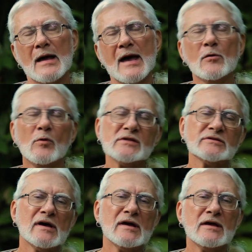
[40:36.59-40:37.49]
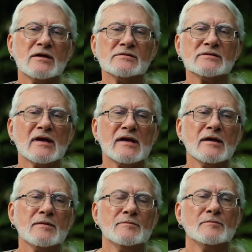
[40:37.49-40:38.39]
Ayahuasca is
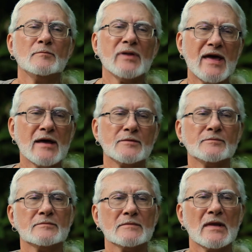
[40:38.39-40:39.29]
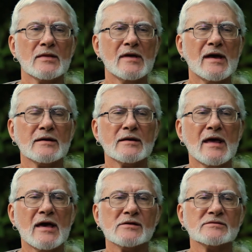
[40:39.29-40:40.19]
a plant that
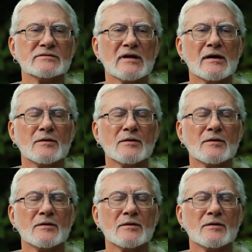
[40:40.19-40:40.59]
has